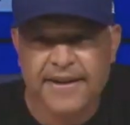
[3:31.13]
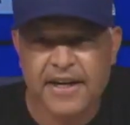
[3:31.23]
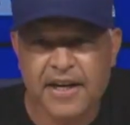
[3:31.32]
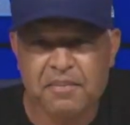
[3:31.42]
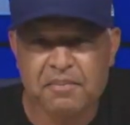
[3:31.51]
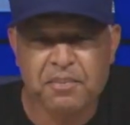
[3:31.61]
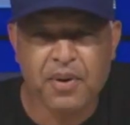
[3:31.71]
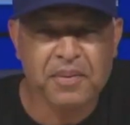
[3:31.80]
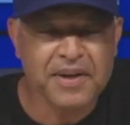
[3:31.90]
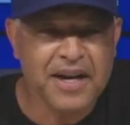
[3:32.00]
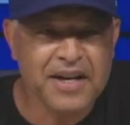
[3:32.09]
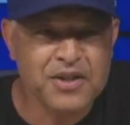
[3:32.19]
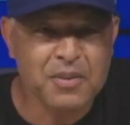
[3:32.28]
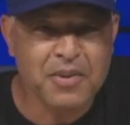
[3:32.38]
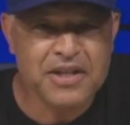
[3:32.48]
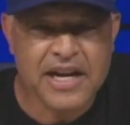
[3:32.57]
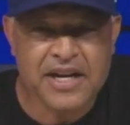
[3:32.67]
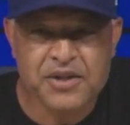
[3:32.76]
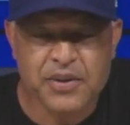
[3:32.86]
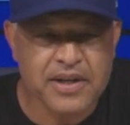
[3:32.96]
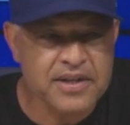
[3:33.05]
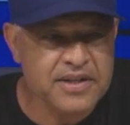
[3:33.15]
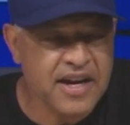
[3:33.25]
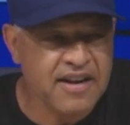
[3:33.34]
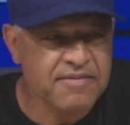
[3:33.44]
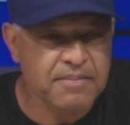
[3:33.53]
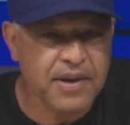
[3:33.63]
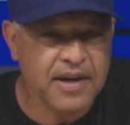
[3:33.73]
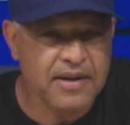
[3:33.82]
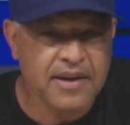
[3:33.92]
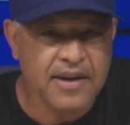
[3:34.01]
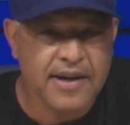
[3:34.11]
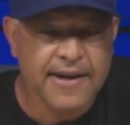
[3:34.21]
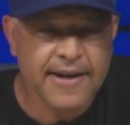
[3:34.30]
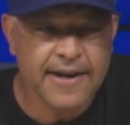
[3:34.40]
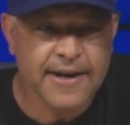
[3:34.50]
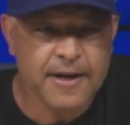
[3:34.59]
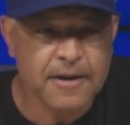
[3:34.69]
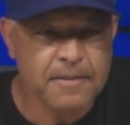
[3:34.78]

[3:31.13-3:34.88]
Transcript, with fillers: Probably not so much Andrew and his staff, but I